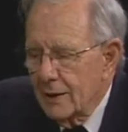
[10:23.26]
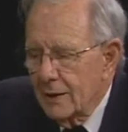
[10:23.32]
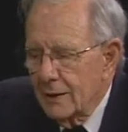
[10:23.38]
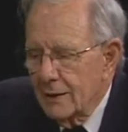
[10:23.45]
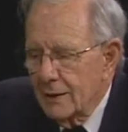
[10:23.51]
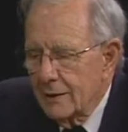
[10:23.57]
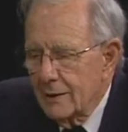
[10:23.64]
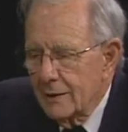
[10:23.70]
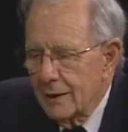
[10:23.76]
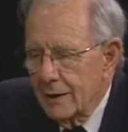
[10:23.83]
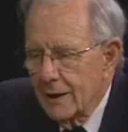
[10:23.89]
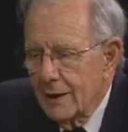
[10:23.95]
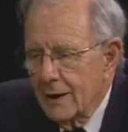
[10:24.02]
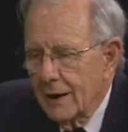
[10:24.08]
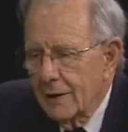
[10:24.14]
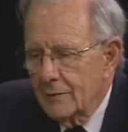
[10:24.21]
uh,
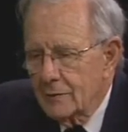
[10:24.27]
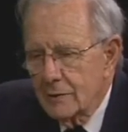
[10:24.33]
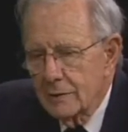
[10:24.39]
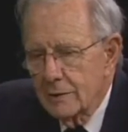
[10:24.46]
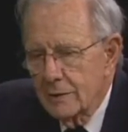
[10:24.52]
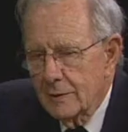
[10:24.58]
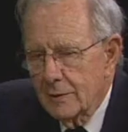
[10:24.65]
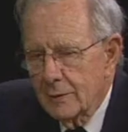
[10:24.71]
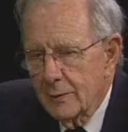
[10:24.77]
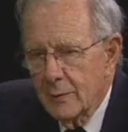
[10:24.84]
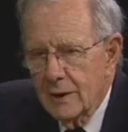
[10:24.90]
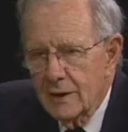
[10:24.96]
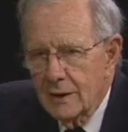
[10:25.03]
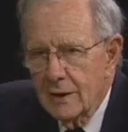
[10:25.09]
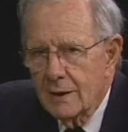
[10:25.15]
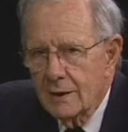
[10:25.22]
after
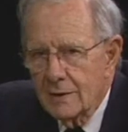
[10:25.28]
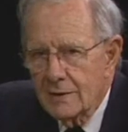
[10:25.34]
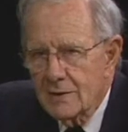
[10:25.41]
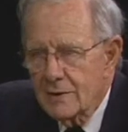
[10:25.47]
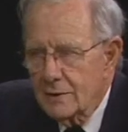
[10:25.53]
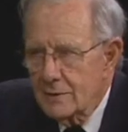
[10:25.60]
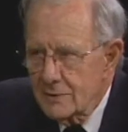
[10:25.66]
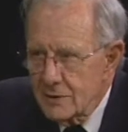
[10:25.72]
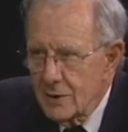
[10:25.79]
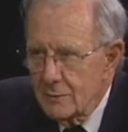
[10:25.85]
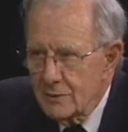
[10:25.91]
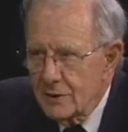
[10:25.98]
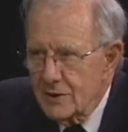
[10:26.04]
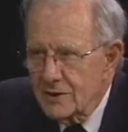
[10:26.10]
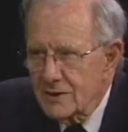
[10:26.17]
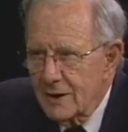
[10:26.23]
making
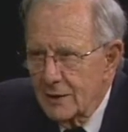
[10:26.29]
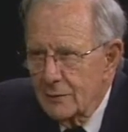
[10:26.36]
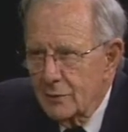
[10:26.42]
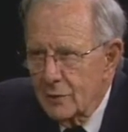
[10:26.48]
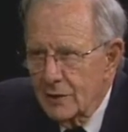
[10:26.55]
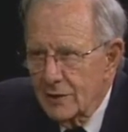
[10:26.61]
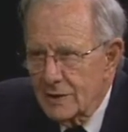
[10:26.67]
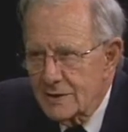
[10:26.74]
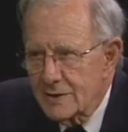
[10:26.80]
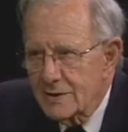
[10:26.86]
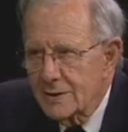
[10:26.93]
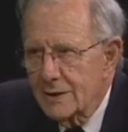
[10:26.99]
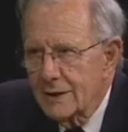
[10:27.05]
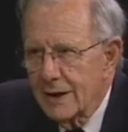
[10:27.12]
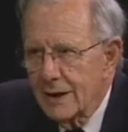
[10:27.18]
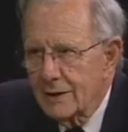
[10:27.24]
some discoveries,
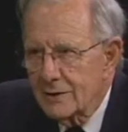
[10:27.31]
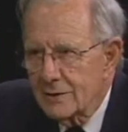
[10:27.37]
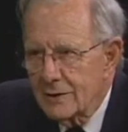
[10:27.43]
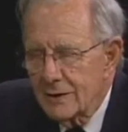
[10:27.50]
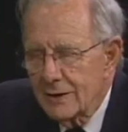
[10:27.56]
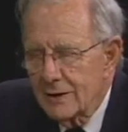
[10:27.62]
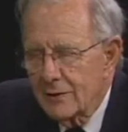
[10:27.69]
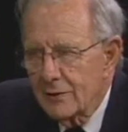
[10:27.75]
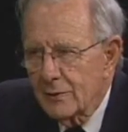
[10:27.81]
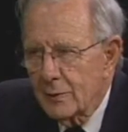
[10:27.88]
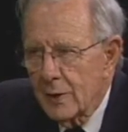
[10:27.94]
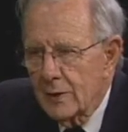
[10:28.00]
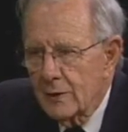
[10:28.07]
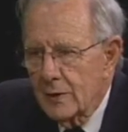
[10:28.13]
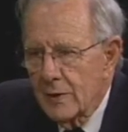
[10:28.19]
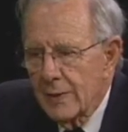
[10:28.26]
uh, actually, of
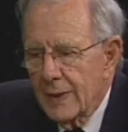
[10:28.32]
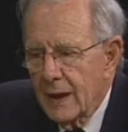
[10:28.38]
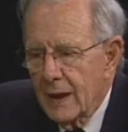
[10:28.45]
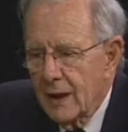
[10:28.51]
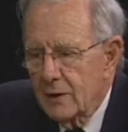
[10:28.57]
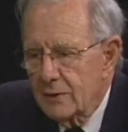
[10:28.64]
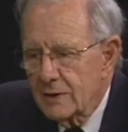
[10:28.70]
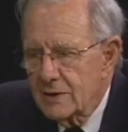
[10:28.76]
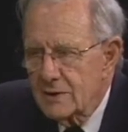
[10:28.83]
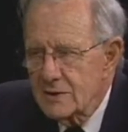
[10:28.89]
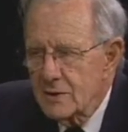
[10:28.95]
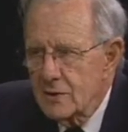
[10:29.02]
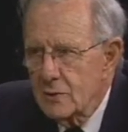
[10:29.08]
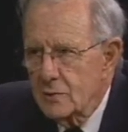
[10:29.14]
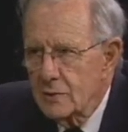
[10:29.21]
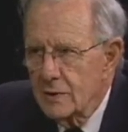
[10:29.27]
about how these
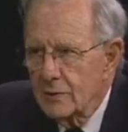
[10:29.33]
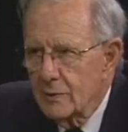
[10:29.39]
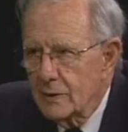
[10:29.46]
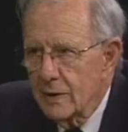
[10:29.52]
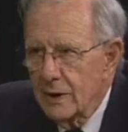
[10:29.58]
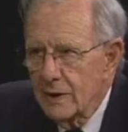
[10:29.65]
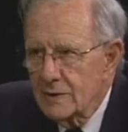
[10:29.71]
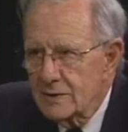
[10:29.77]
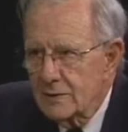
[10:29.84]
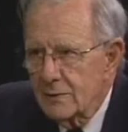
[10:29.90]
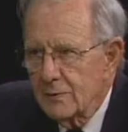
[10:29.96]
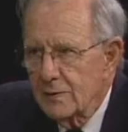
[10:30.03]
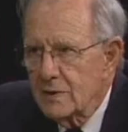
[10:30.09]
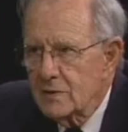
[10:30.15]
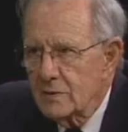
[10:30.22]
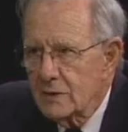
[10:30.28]
two different kinds of
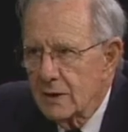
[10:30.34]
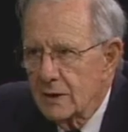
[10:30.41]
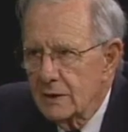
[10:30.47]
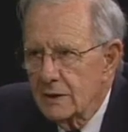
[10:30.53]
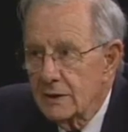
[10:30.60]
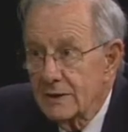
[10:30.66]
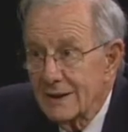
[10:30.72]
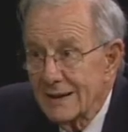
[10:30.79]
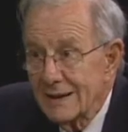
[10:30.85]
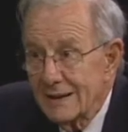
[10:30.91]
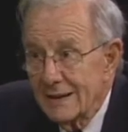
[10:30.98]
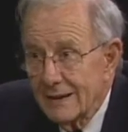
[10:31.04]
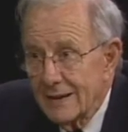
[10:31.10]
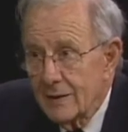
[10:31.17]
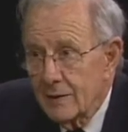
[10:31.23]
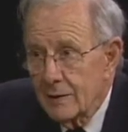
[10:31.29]
fungi
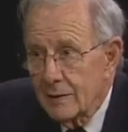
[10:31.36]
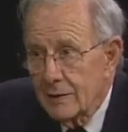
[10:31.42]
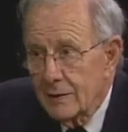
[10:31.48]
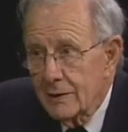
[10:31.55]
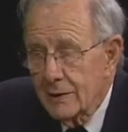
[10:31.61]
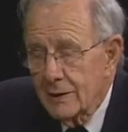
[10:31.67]
did their